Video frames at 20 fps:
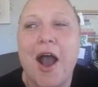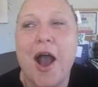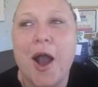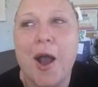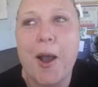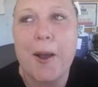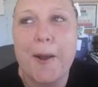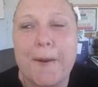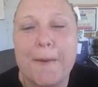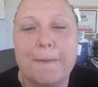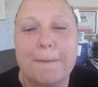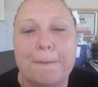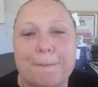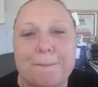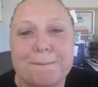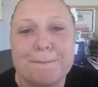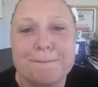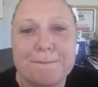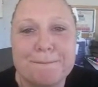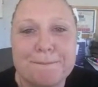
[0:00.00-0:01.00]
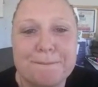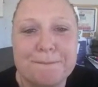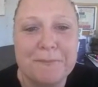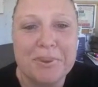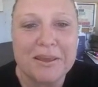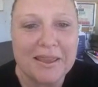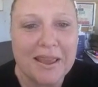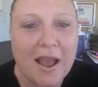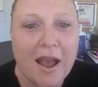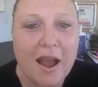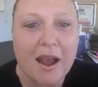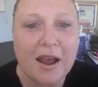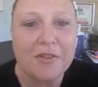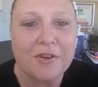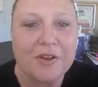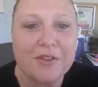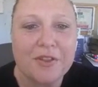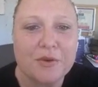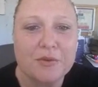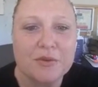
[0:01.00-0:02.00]
But yeah, I
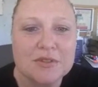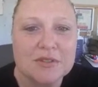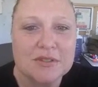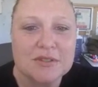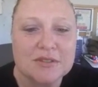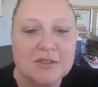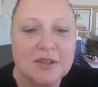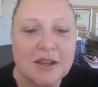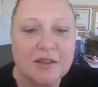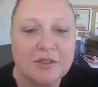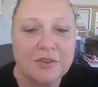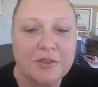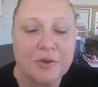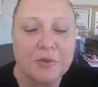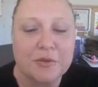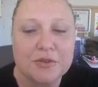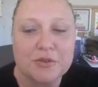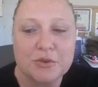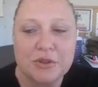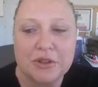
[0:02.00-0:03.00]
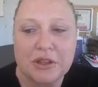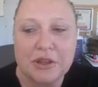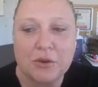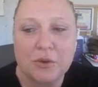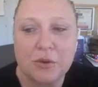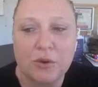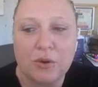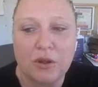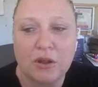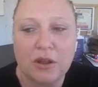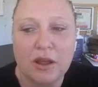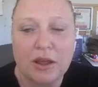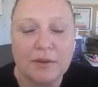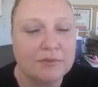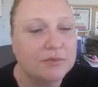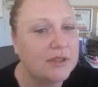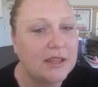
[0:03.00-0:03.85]
thought that was really cool.